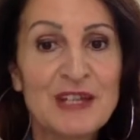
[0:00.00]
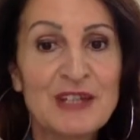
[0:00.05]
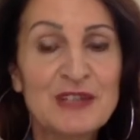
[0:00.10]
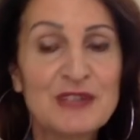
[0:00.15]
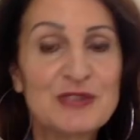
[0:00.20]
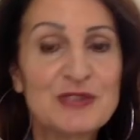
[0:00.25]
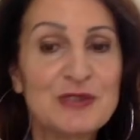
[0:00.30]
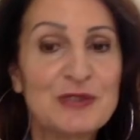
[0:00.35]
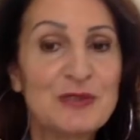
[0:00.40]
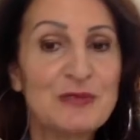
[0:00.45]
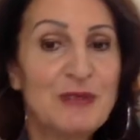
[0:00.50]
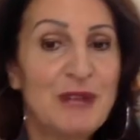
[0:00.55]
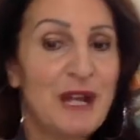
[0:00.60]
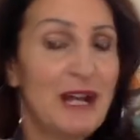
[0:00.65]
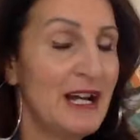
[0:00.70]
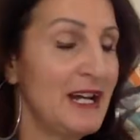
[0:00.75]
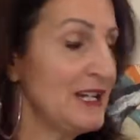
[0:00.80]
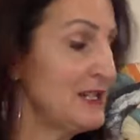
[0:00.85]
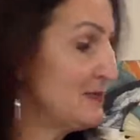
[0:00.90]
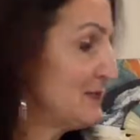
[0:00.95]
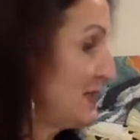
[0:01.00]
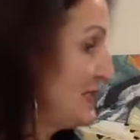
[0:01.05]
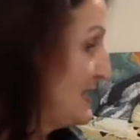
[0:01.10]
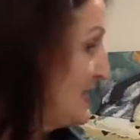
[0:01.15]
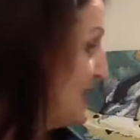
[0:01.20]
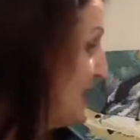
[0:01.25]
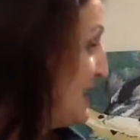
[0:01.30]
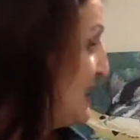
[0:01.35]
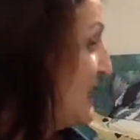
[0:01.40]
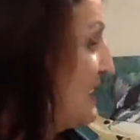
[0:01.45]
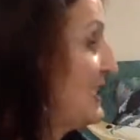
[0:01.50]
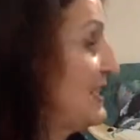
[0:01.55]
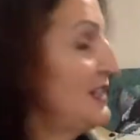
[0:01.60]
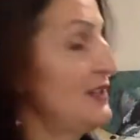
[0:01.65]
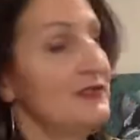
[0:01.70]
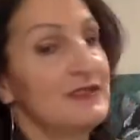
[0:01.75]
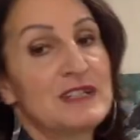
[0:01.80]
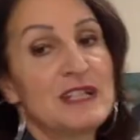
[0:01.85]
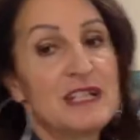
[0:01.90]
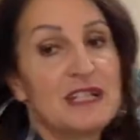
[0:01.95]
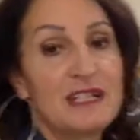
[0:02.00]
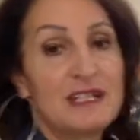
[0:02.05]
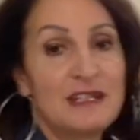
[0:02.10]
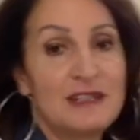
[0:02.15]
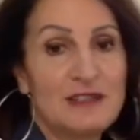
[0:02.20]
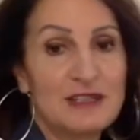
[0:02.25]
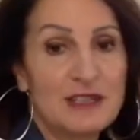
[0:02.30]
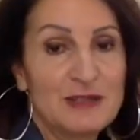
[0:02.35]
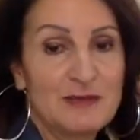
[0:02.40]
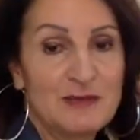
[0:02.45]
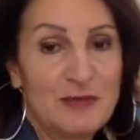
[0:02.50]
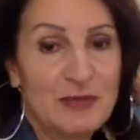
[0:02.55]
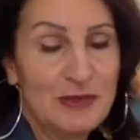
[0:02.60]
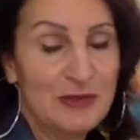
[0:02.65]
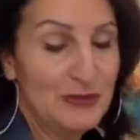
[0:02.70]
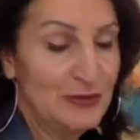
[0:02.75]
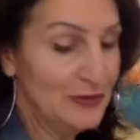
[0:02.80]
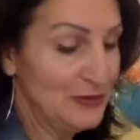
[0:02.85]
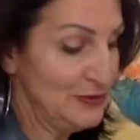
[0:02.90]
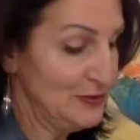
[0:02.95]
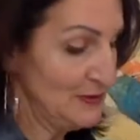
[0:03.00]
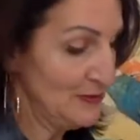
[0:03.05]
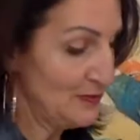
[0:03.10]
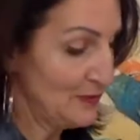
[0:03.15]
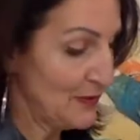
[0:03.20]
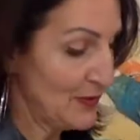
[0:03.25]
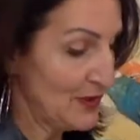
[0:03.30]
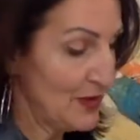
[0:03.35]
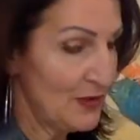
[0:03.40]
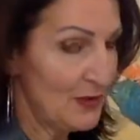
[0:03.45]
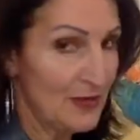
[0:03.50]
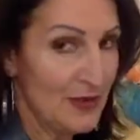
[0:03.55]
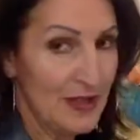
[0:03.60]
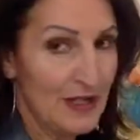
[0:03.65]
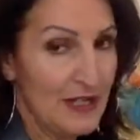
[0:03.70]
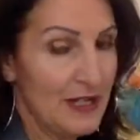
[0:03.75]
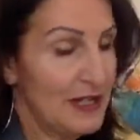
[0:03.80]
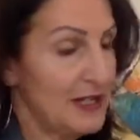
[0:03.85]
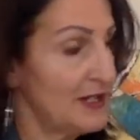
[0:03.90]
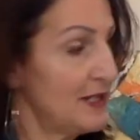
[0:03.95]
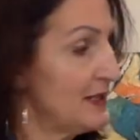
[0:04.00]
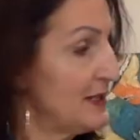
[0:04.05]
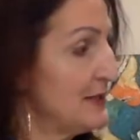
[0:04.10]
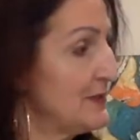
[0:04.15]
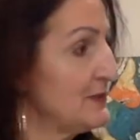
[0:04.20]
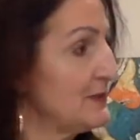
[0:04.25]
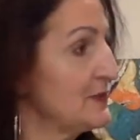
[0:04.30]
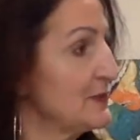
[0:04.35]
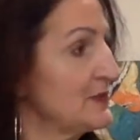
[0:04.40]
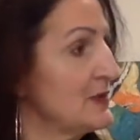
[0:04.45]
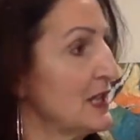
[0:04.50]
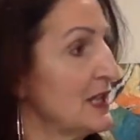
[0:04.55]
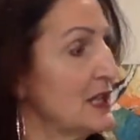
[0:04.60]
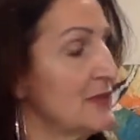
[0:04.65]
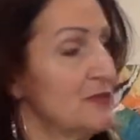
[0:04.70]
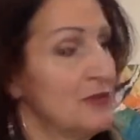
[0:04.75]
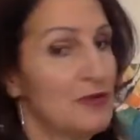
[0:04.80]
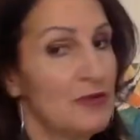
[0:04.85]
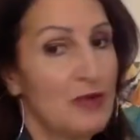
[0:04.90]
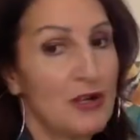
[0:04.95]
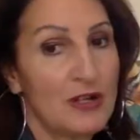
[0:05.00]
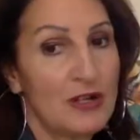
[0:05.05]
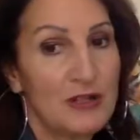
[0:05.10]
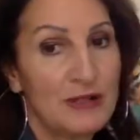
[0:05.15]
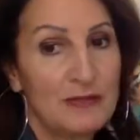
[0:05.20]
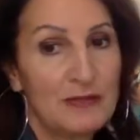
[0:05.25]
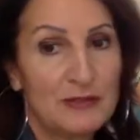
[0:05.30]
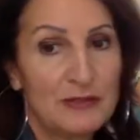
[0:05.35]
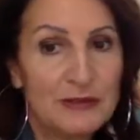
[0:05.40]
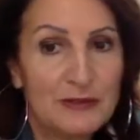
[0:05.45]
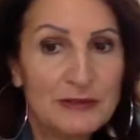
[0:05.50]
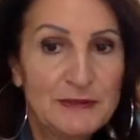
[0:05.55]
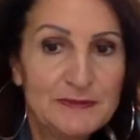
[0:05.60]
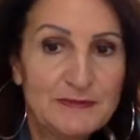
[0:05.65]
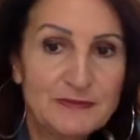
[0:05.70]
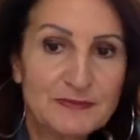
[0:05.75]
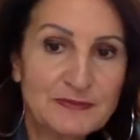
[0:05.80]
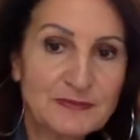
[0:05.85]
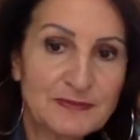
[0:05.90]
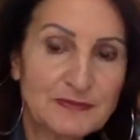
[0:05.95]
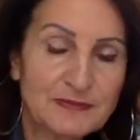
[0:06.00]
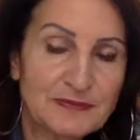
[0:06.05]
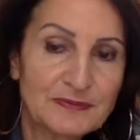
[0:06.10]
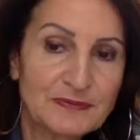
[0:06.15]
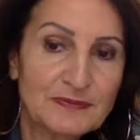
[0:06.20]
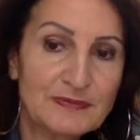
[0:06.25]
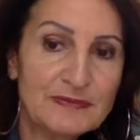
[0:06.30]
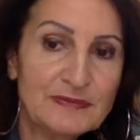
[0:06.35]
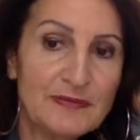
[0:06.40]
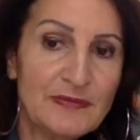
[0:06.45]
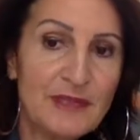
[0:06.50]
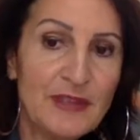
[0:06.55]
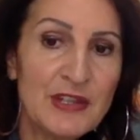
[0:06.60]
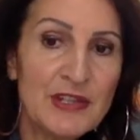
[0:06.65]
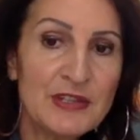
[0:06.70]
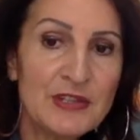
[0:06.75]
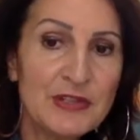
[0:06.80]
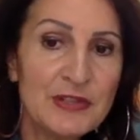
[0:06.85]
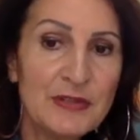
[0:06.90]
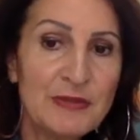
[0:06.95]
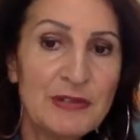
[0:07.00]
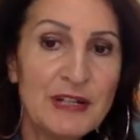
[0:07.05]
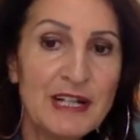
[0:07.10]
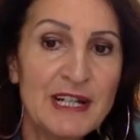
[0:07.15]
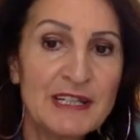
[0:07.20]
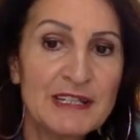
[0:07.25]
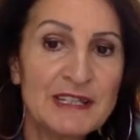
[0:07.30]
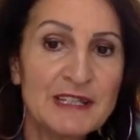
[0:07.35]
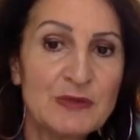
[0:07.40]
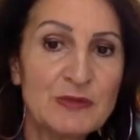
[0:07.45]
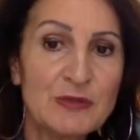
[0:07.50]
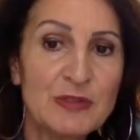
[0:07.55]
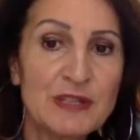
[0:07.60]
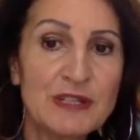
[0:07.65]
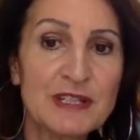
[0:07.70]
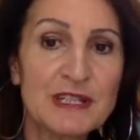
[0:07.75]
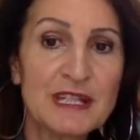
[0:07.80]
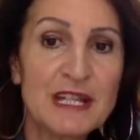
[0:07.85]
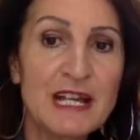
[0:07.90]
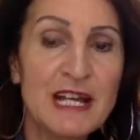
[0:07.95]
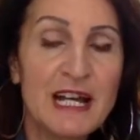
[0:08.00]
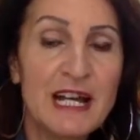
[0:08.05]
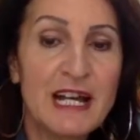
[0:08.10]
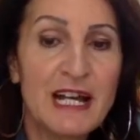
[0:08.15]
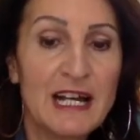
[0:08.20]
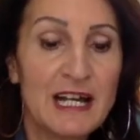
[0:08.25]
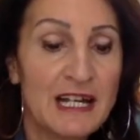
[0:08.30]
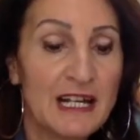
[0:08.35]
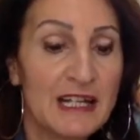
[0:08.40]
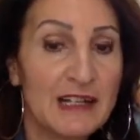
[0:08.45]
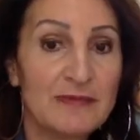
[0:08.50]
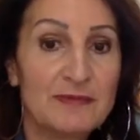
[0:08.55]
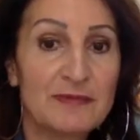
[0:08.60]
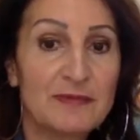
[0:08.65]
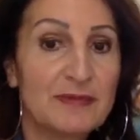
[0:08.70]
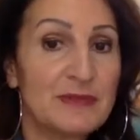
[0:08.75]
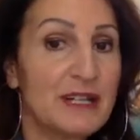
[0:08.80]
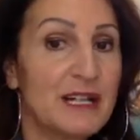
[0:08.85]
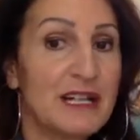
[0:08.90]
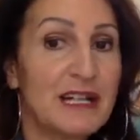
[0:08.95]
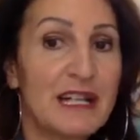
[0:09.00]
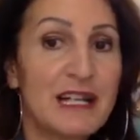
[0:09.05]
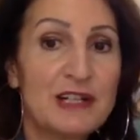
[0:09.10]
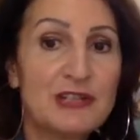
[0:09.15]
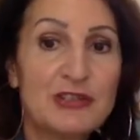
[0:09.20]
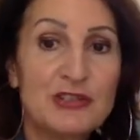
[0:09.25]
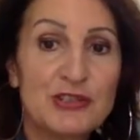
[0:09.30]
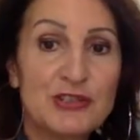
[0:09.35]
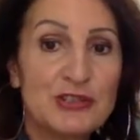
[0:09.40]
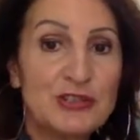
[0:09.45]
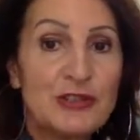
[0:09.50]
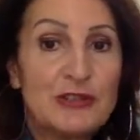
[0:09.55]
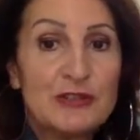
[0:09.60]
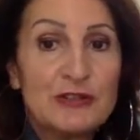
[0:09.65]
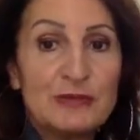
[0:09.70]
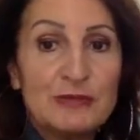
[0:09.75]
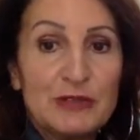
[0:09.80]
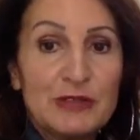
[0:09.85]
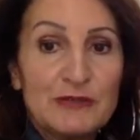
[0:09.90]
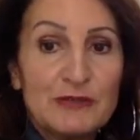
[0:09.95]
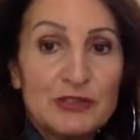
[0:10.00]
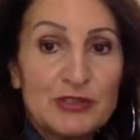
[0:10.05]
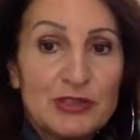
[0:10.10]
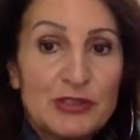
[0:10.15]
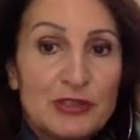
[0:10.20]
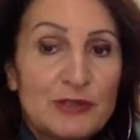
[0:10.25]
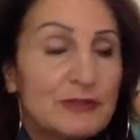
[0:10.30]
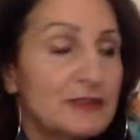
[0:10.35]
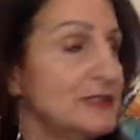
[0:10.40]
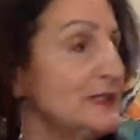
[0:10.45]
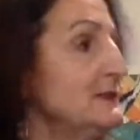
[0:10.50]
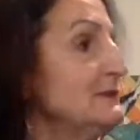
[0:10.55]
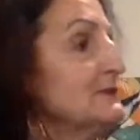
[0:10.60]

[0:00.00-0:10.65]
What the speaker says: So behind me, I have taken this blue, like a Moroccan blue. So what I did was I like to show a little bit of a shoulder.